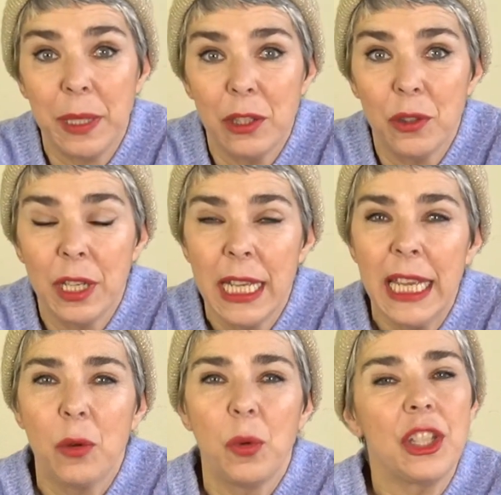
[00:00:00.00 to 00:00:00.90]
pillow,
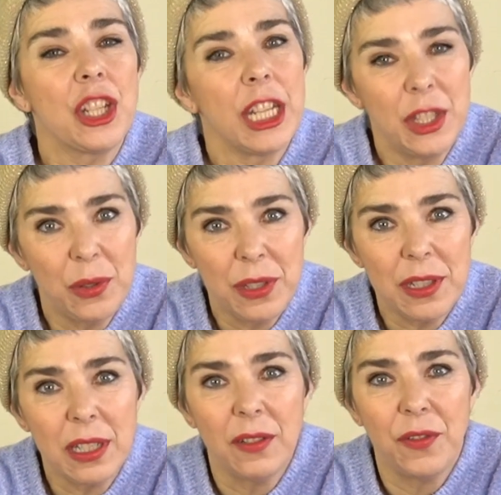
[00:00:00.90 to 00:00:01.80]
which I
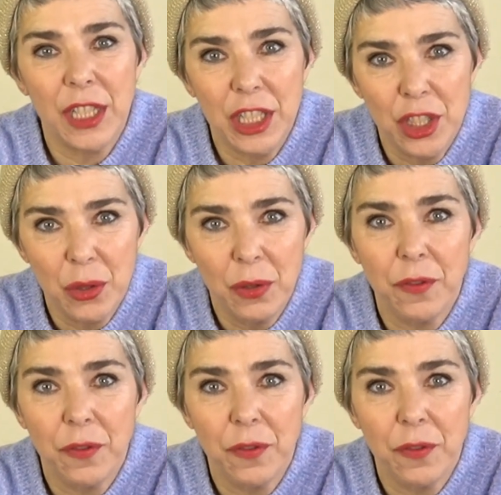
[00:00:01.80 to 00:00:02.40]
used in the video